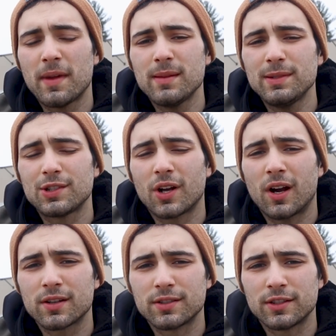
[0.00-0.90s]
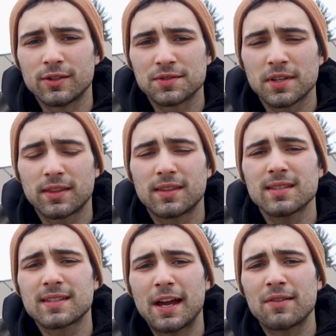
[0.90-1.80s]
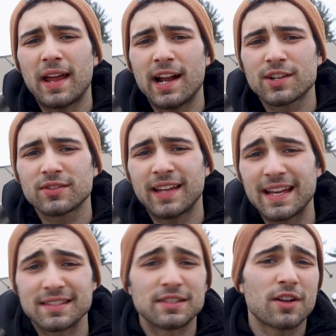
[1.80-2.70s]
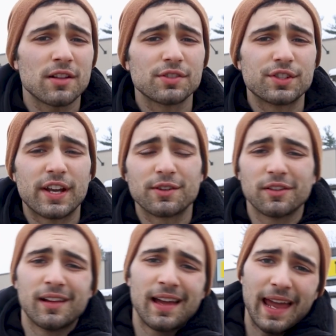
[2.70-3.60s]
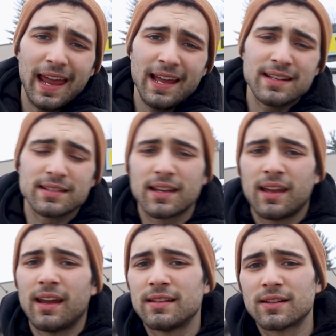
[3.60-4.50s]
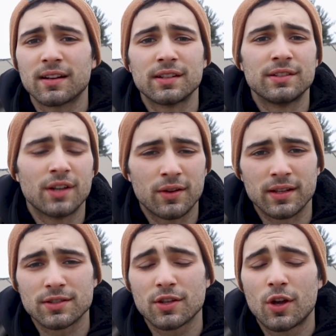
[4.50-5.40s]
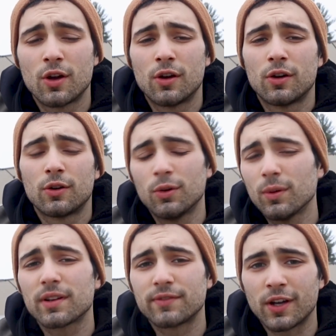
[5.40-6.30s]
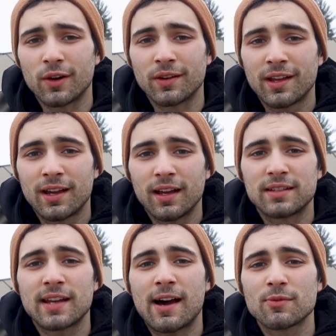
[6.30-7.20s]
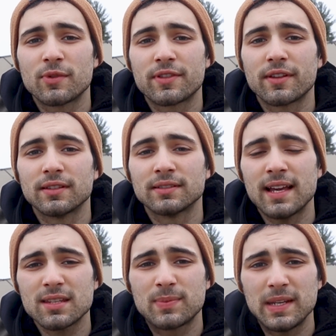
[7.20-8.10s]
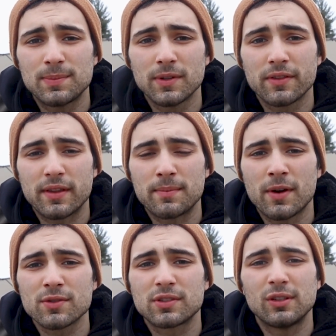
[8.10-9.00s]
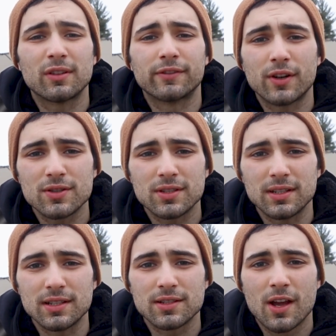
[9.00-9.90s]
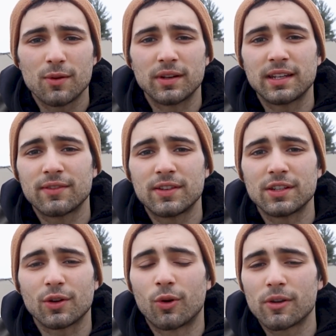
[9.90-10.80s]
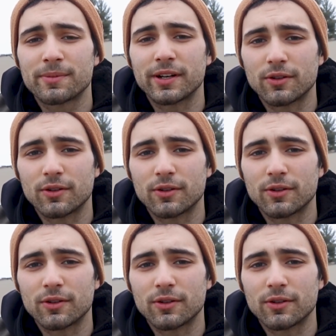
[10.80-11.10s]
may be shocking to you is that this town actually has a Dollar General and a Dunkin' Donuts. Who would have known? A town with less people than most universities would give in to corporate